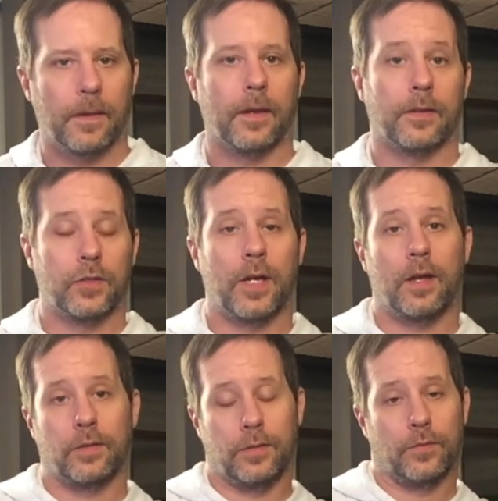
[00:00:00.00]
It's
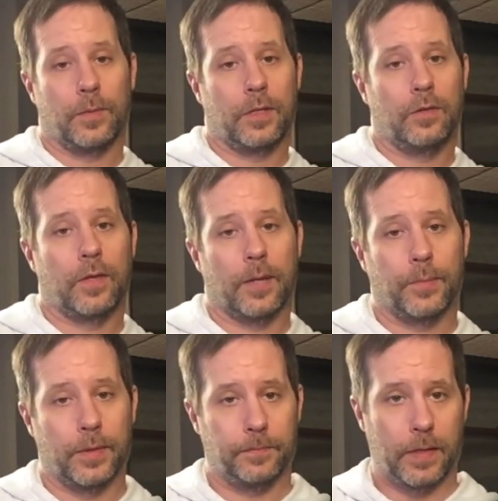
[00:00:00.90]
challenging for me to do that,
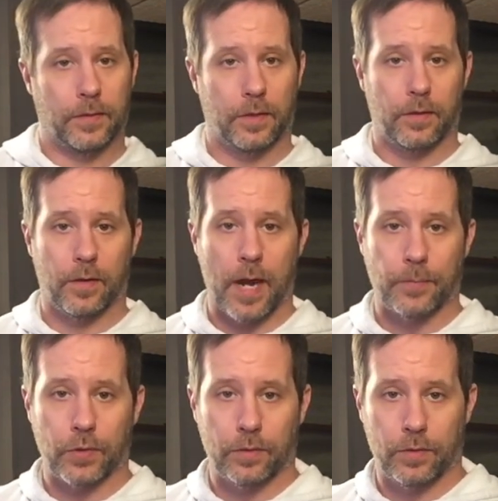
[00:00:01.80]
but that's another
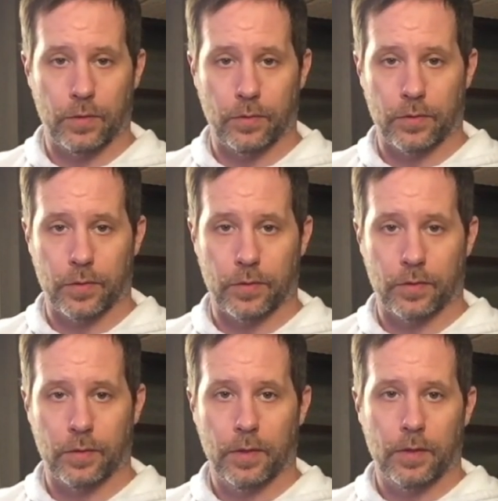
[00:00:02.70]
option too. Is just,
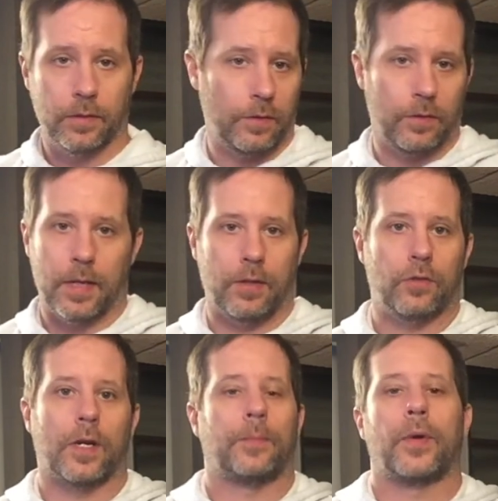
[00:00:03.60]
so again, you
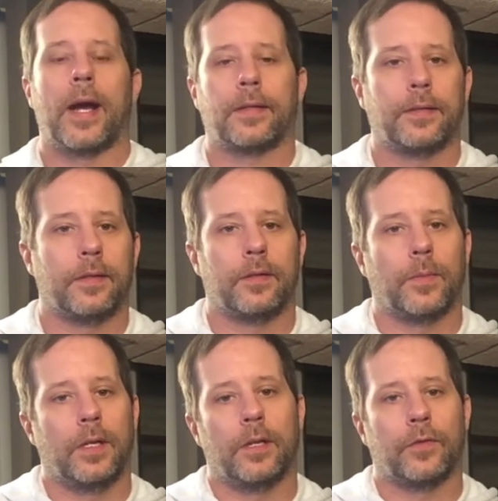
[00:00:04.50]
try to practice it as
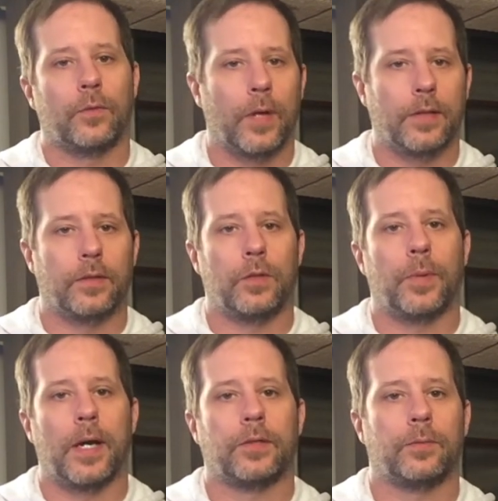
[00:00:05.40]
many different ways as you
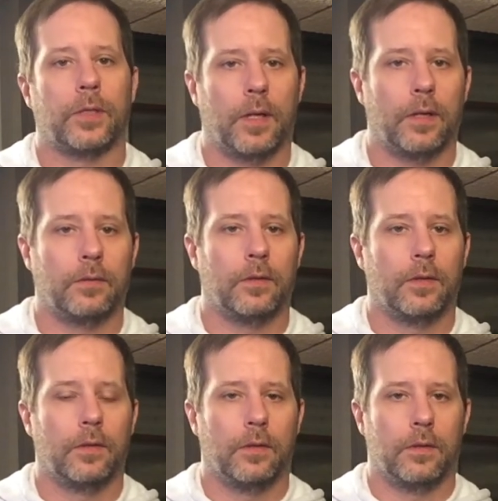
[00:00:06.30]
possibly can.
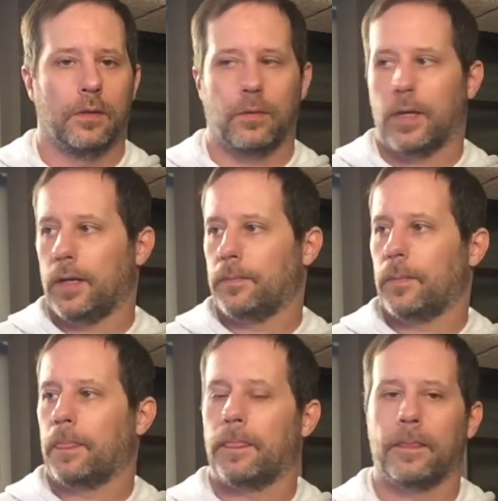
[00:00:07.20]
Okay?
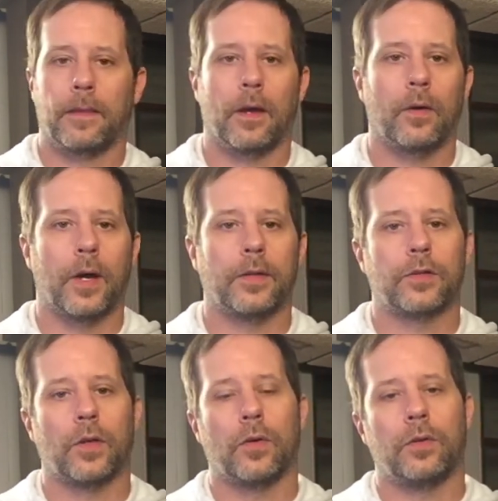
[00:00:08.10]
All right,
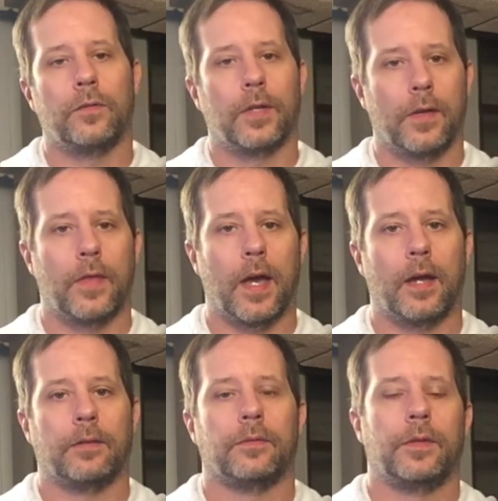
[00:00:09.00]
so you've done
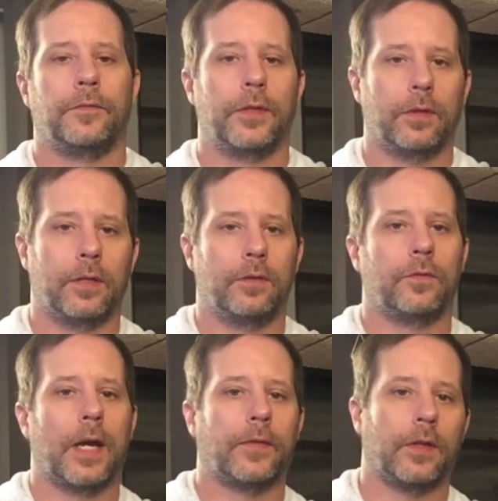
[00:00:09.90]
that. You feel like
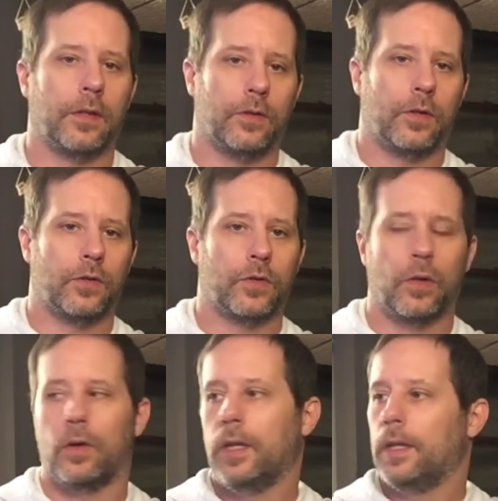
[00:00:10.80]
you've got that under control.